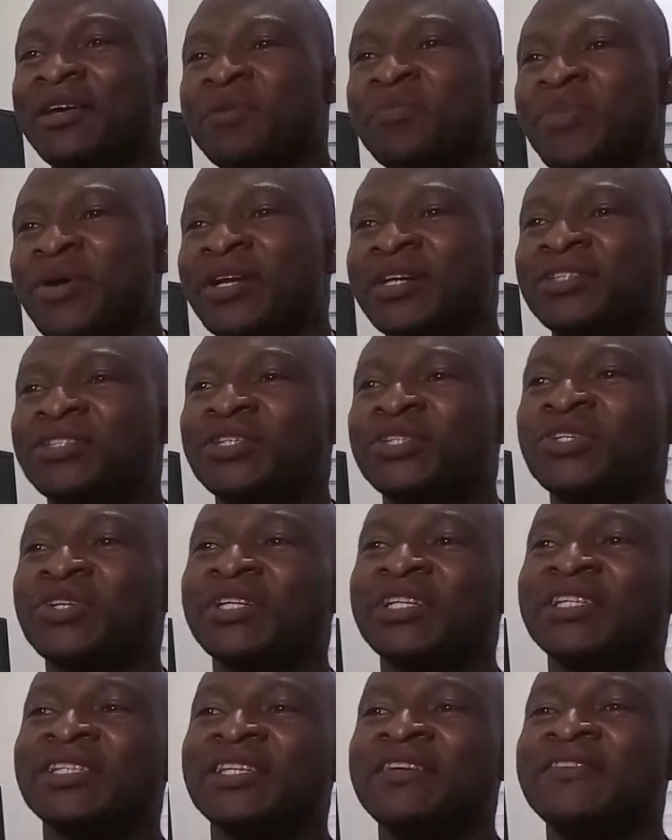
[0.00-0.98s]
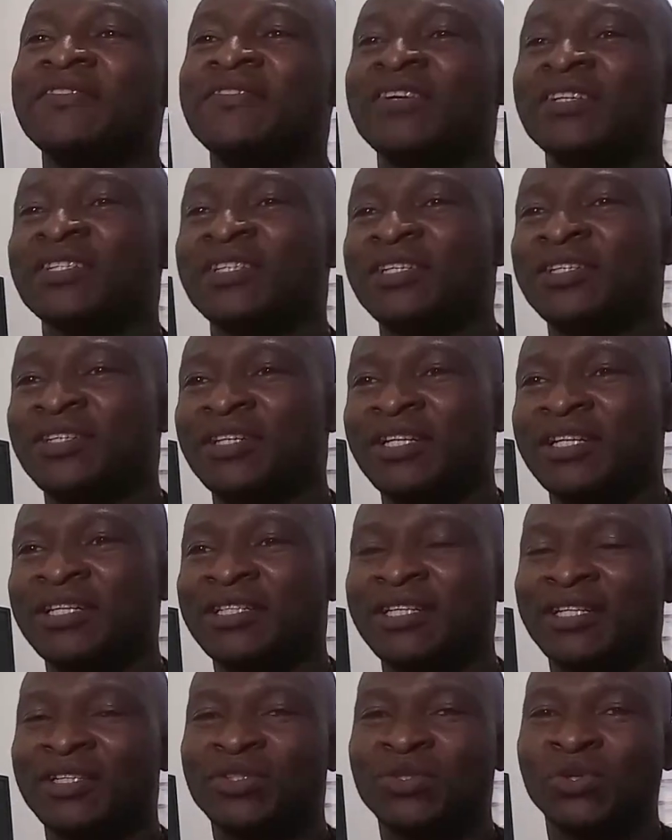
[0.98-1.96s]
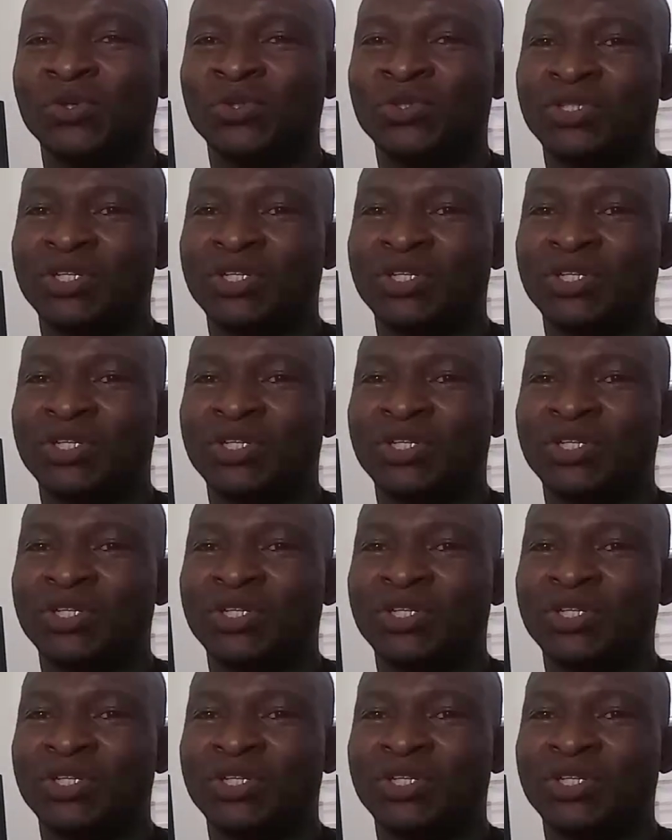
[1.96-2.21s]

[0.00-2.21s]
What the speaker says: penetration is inversely related to